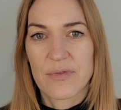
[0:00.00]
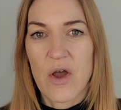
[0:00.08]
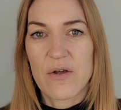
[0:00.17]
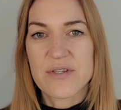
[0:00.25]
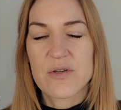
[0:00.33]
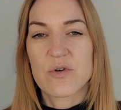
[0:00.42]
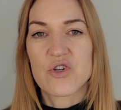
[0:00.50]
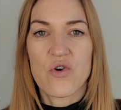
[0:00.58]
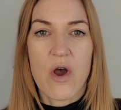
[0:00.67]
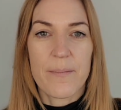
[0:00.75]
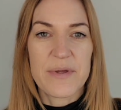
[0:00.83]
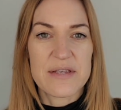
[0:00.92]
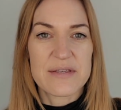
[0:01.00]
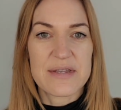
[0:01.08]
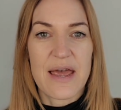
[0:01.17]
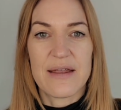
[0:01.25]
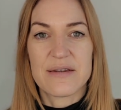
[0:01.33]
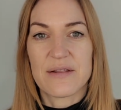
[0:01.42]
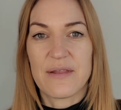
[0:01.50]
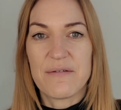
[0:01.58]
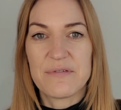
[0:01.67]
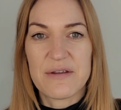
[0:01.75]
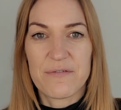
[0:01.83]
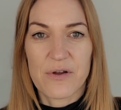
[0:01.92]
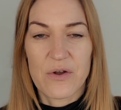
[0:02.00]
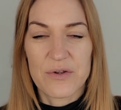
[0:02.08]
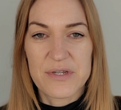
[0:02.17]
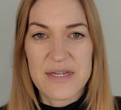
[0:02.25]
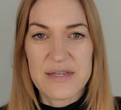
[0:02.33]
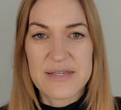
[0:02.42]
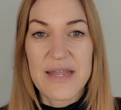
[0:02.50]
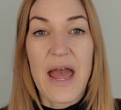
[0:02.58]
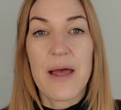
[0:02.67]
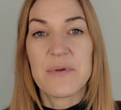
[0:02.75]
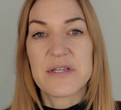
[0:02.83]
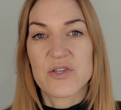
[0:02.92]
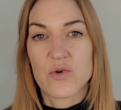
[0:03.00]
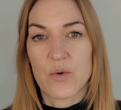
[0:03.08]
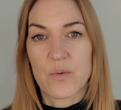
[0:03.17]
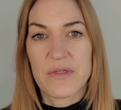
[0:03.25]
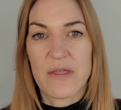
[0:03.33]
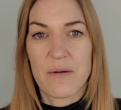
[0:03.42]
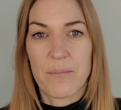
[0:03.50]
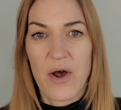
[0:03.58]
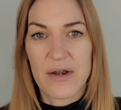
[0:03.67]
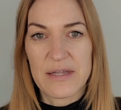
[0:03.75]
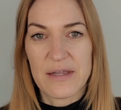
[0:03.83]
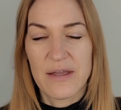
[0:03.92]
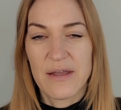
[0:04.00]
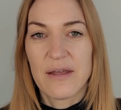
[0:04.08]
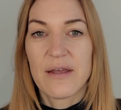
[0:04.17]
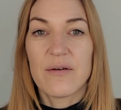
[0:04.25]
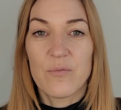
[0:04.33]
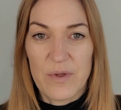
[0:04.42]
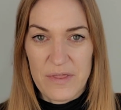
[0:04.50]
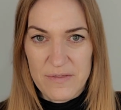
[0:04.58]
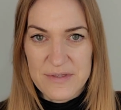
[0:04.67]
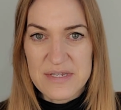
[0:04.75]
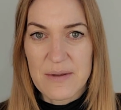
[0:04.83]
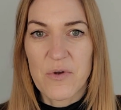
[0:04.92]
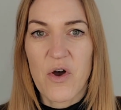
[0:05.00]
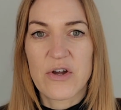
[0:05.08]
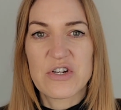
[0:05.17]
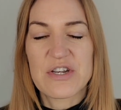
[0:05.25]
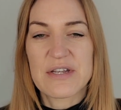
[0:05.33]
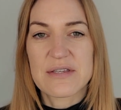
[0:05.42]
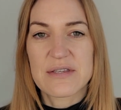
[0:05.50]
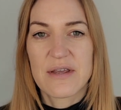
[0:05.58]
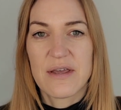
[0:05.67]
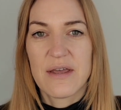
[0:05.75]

Also, traumas and life difficulties can be stored within the body, within the subconscious,